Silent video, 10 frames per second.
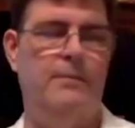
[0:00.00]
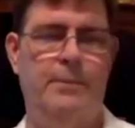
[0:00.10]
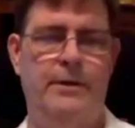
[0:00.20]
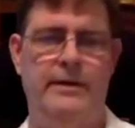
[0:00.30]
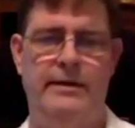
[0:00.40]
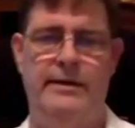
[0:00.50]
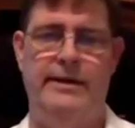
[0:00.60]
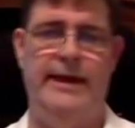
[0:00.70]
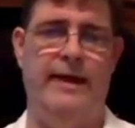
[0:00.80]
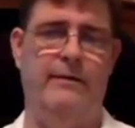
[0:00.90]
put
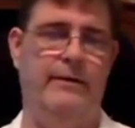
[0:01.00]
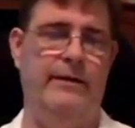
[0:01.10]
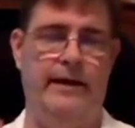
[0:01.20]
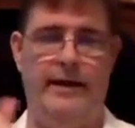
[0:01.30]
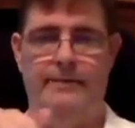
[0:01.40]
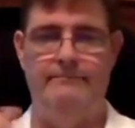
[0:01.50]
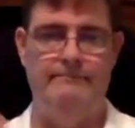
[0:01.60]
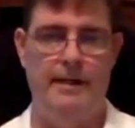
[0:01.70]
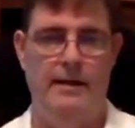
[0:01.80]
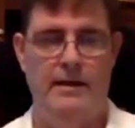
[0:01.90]
down
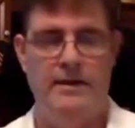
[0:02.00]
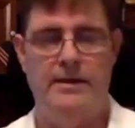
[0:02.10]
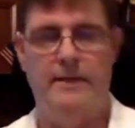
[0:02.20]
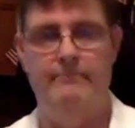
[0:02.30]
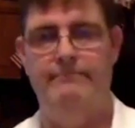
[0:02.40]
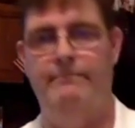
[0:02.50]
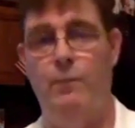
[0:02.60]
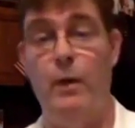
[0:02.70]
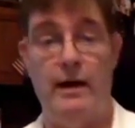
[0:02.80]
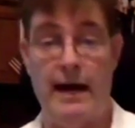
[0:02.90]
some
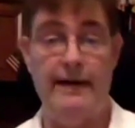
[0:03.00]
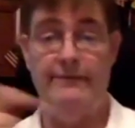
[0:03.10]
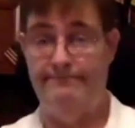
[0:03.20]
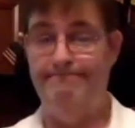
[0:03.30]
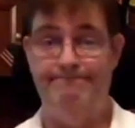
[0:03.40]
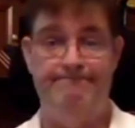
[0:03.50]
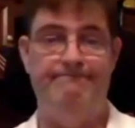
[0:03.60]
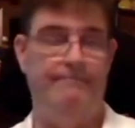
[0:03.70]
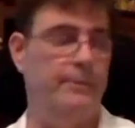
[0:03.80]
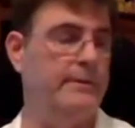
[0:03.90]
where I
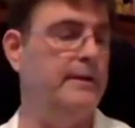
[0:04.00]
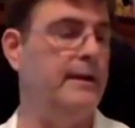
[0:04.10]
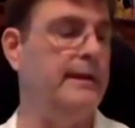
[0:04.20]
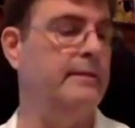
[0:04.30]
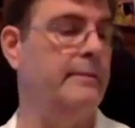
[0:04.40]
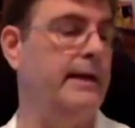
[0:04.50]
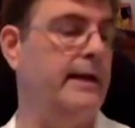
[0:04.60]
put the link to my